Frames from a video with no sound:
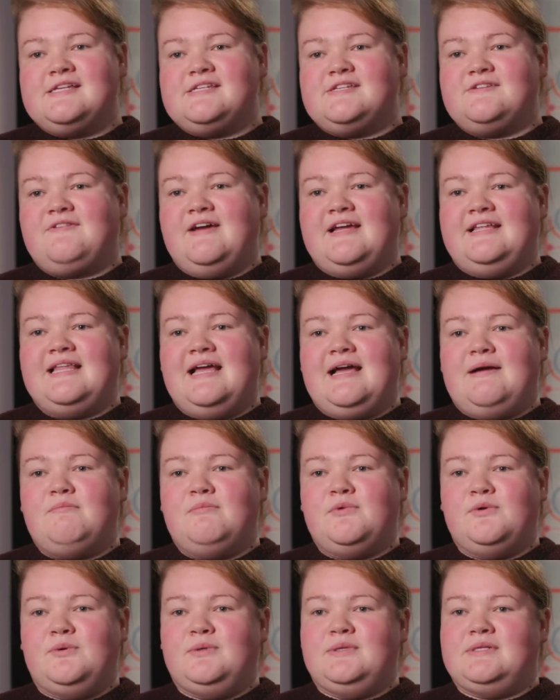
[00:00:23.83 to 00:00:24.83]
to find that
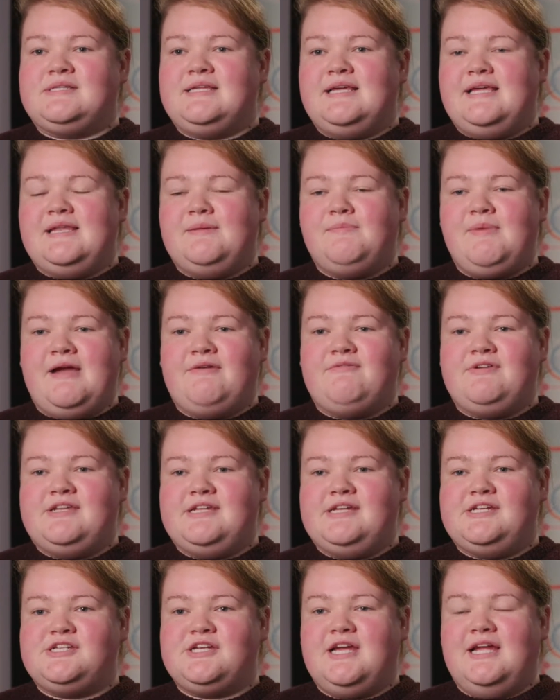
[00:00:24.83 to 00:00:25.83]
mould in a petri
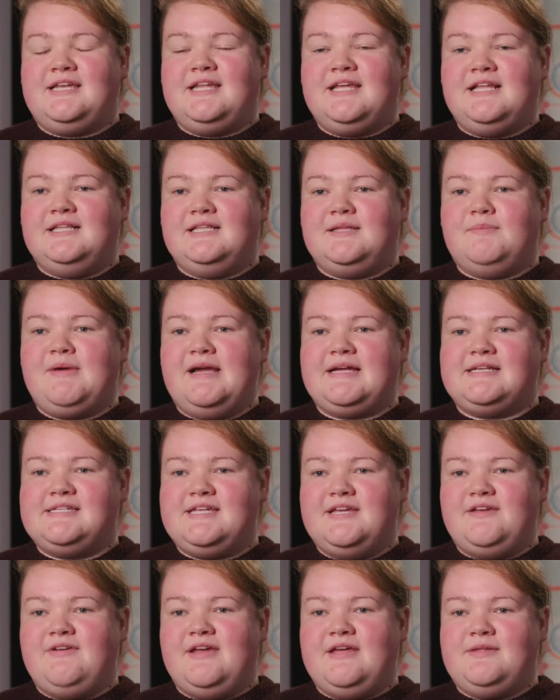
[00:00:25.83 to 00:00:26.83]
dish had killed the
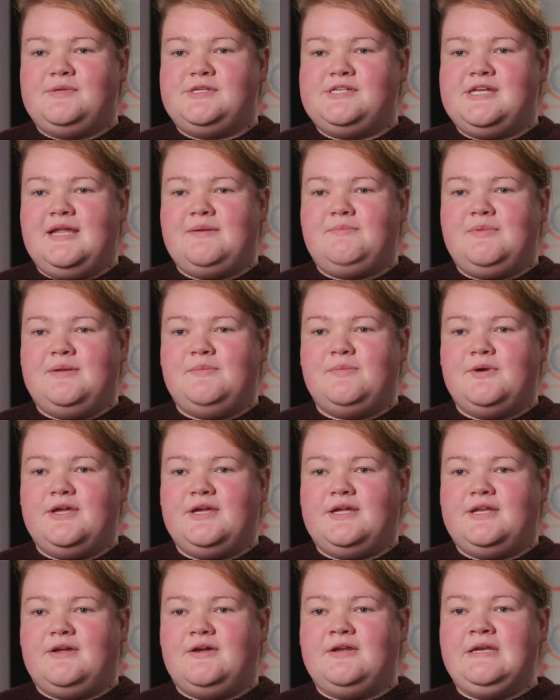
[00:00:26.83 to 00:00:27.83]
bacteria which he had been
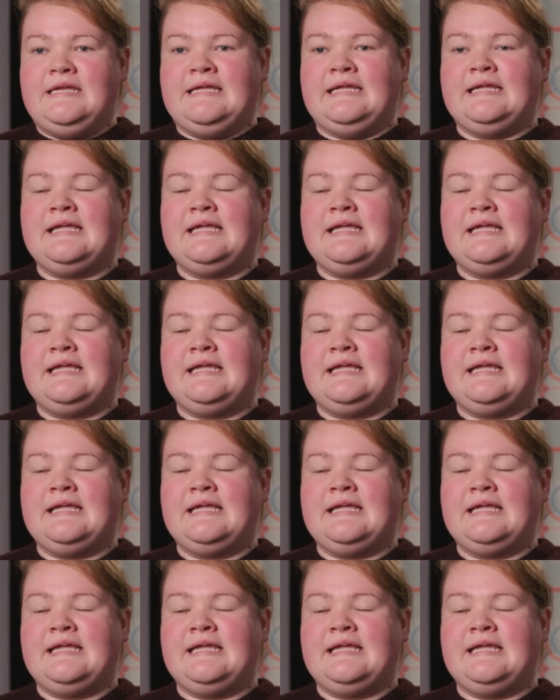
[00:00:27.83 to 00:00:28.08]
working on.